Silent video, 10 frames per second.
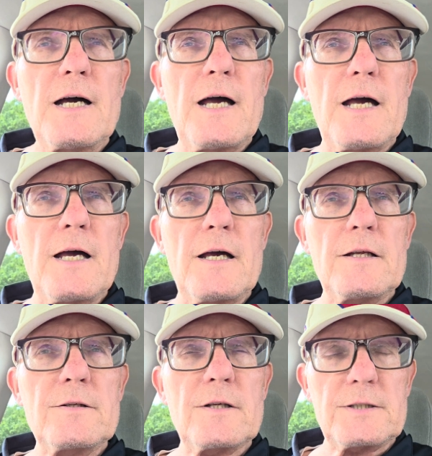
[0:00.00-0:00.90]

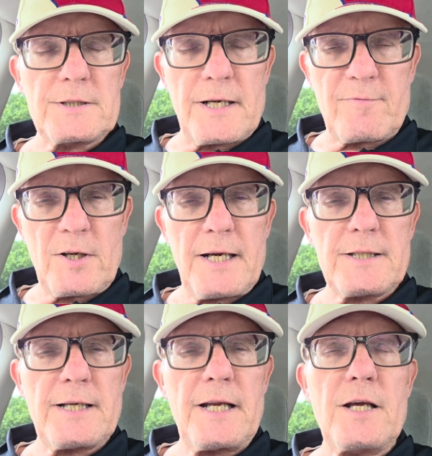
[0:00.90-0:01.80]
And let's not
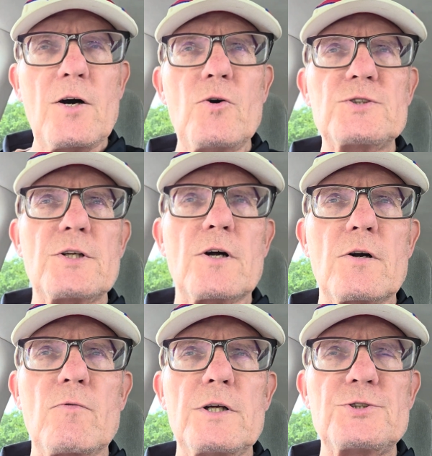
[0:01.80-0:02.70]
forget that he ghosted
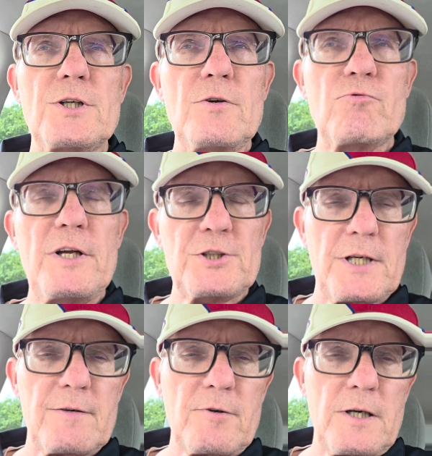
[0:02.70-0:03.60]
her when she reached
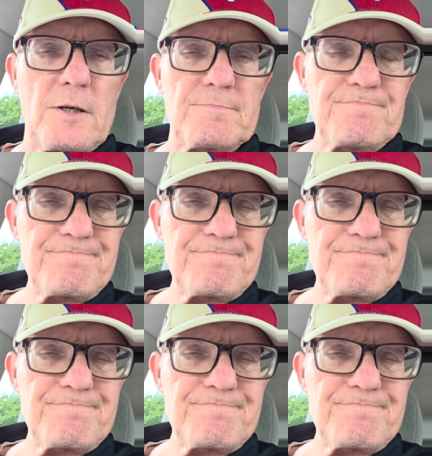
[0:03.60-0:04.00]
out for help.